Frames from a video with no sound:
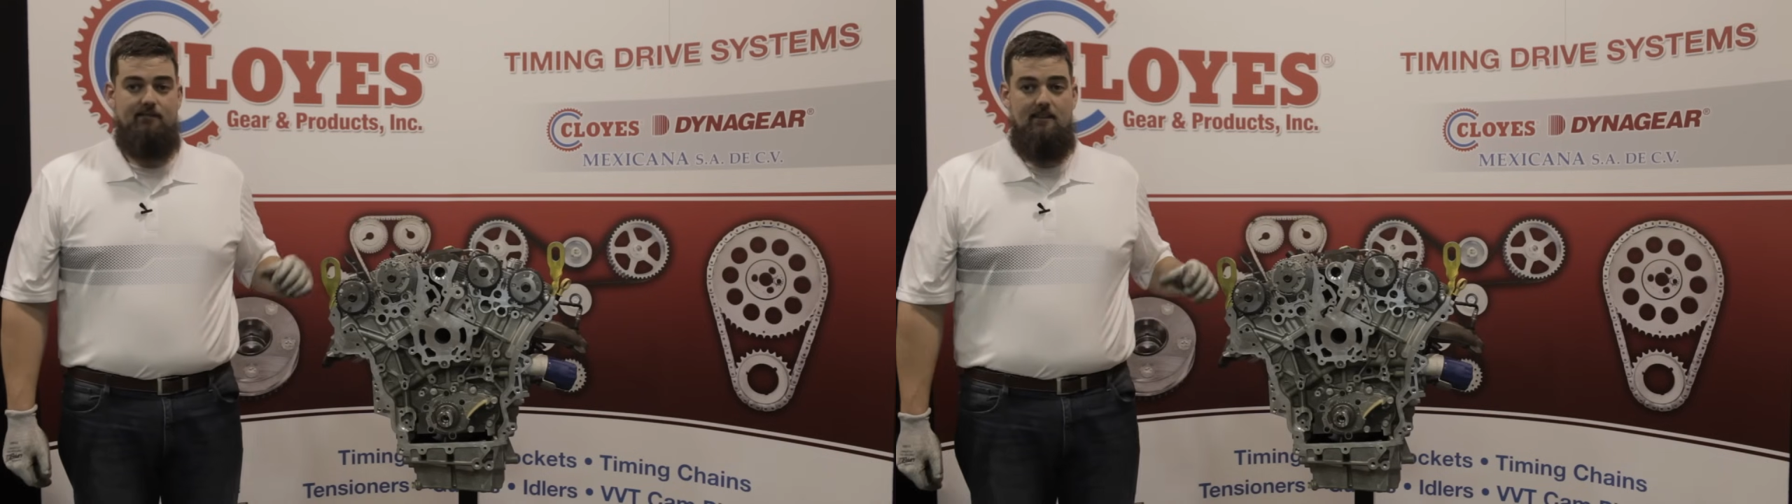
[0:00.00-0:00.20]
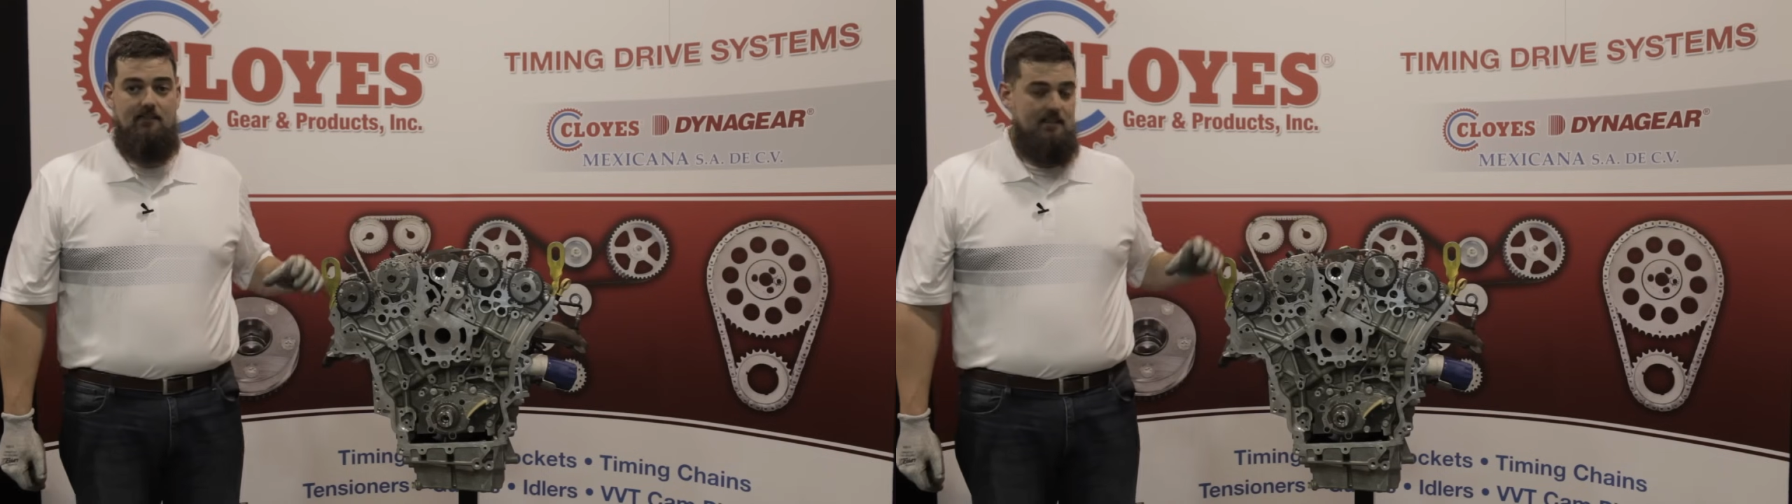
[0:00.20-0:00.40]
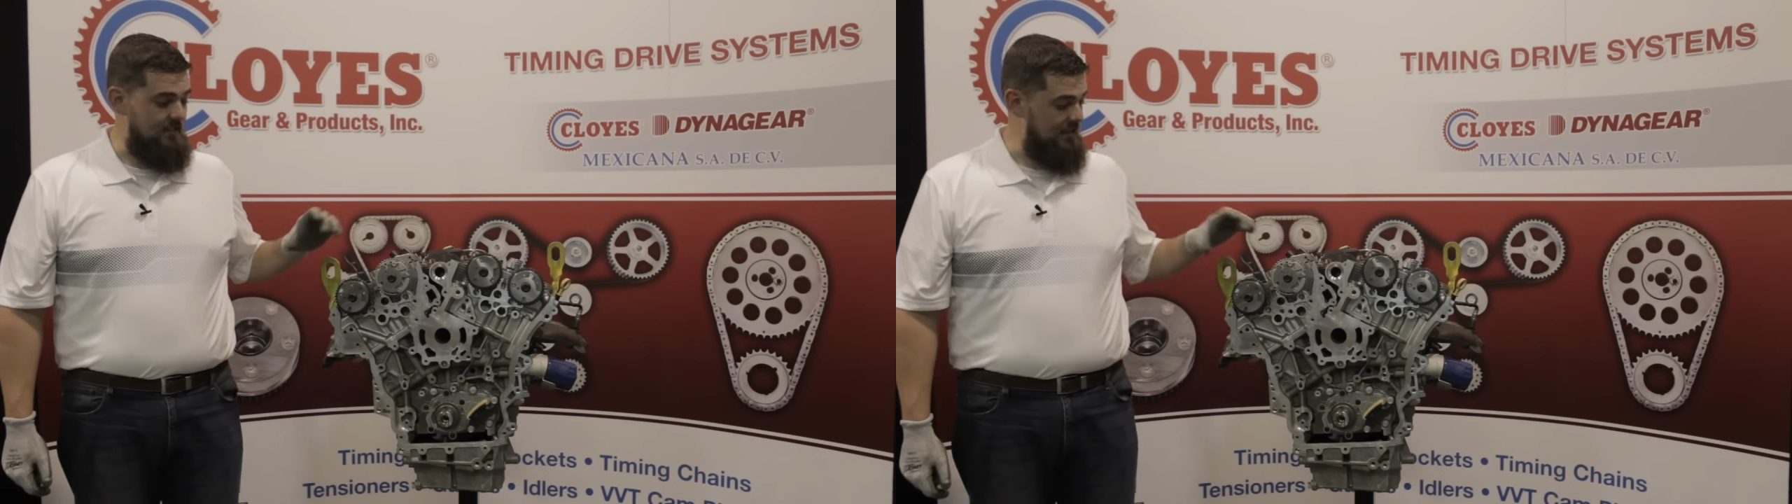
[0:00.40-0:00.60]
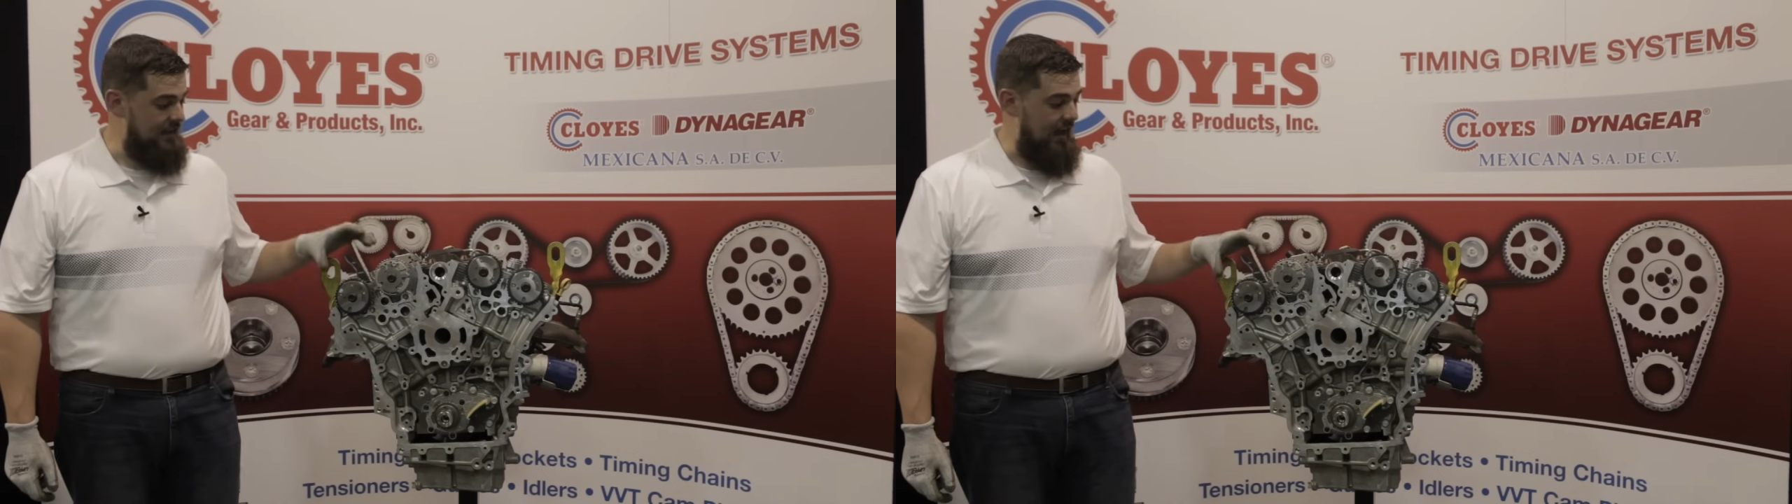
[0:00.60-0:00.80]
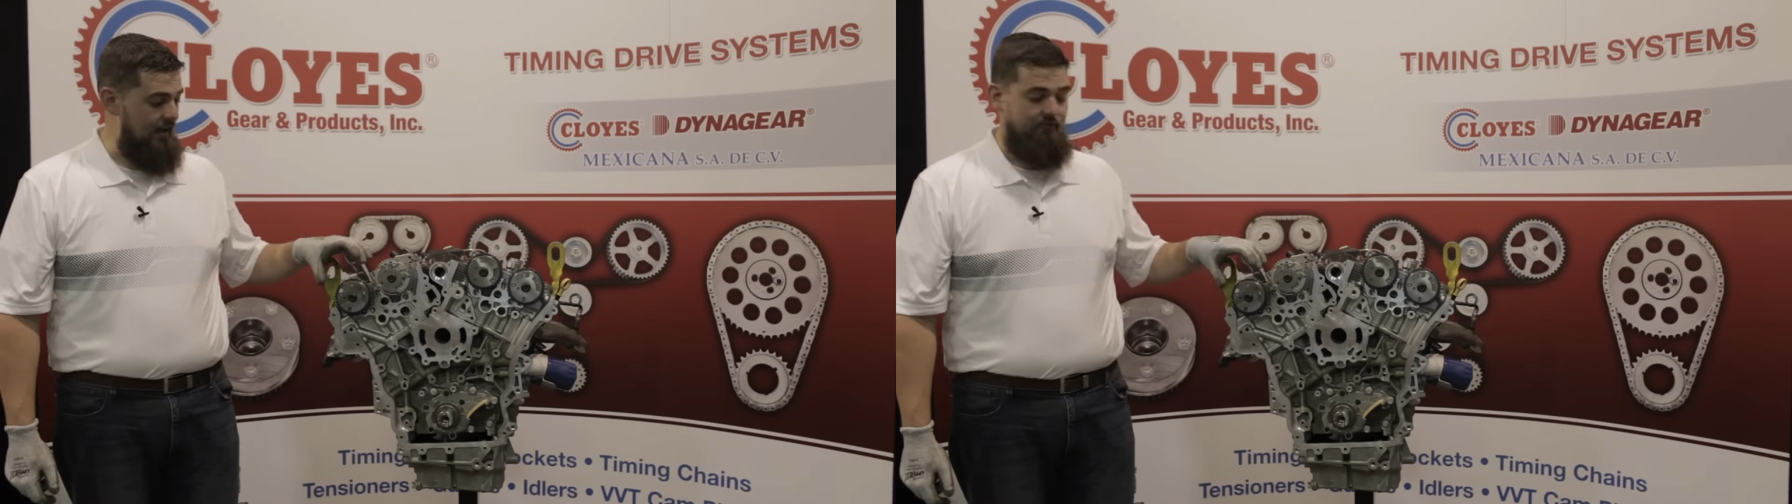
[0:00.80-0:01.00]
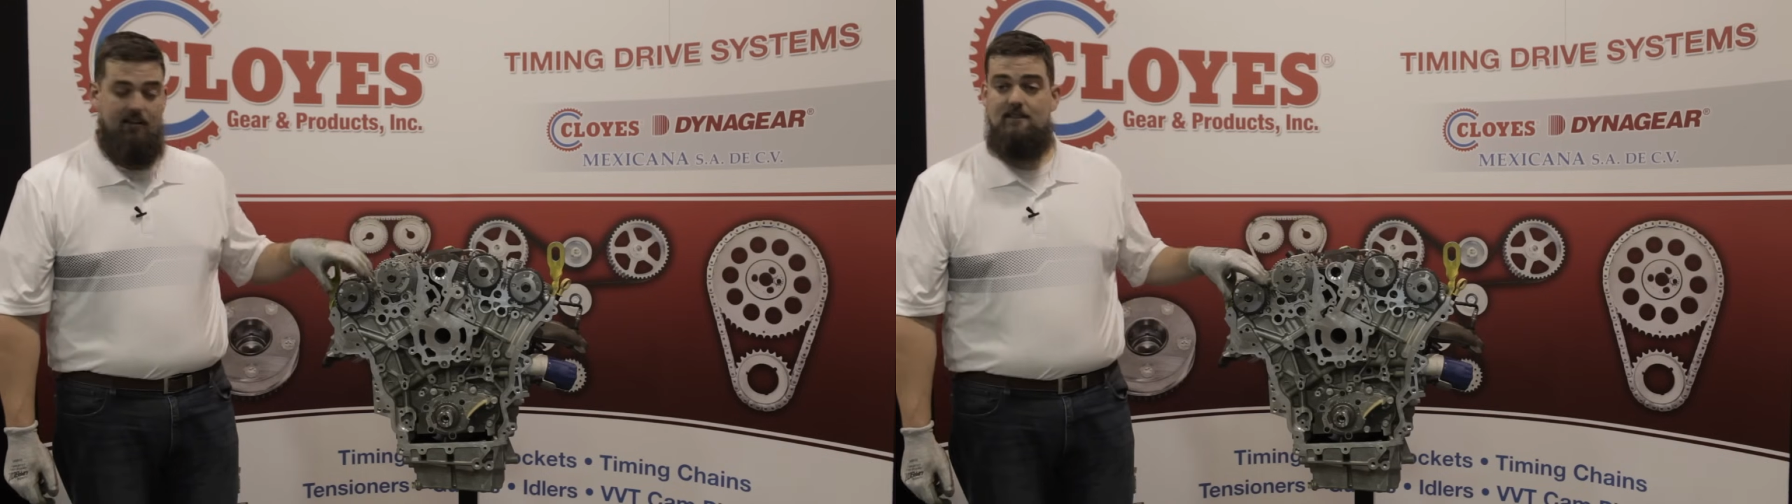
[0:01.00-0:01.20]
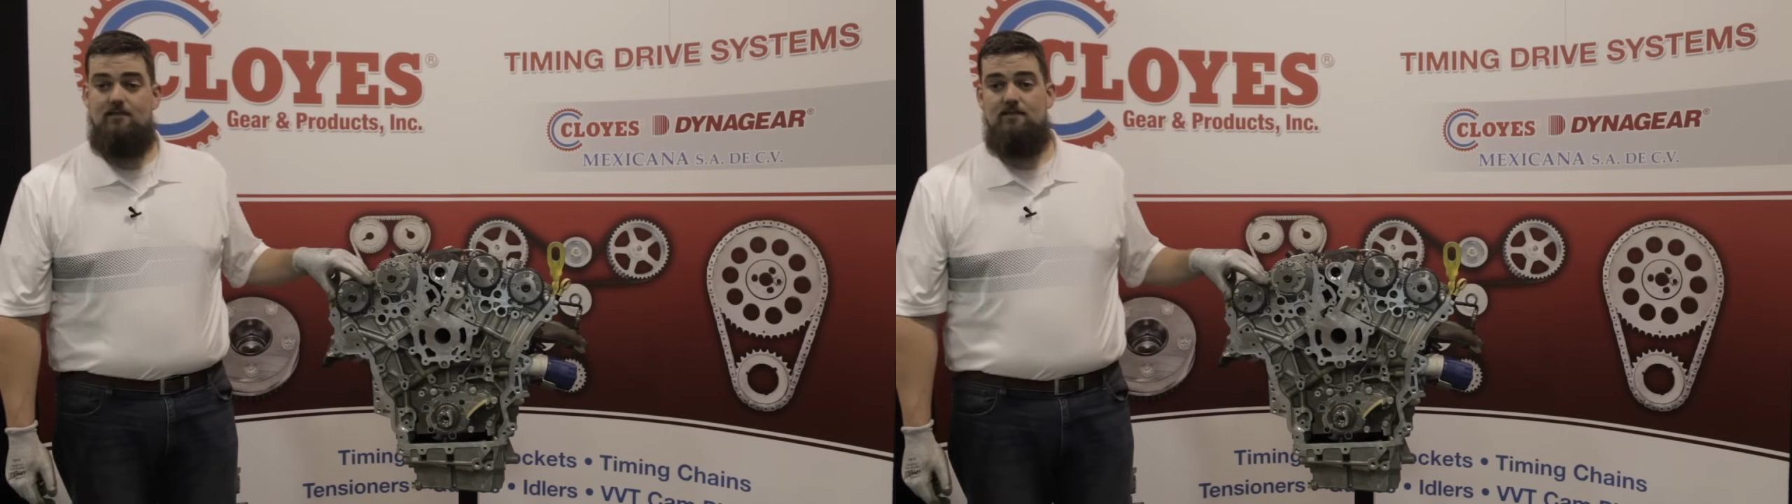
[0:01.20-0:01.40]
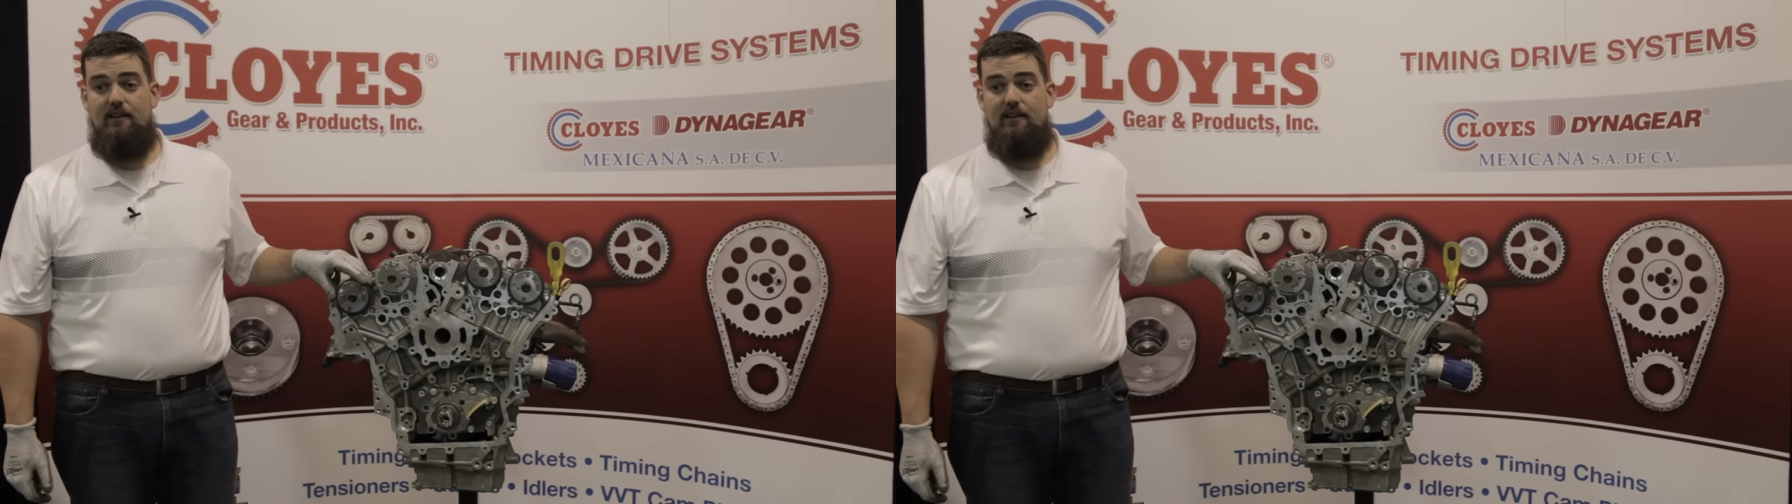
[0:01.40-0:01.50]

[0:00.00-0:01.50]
VVT cam phasers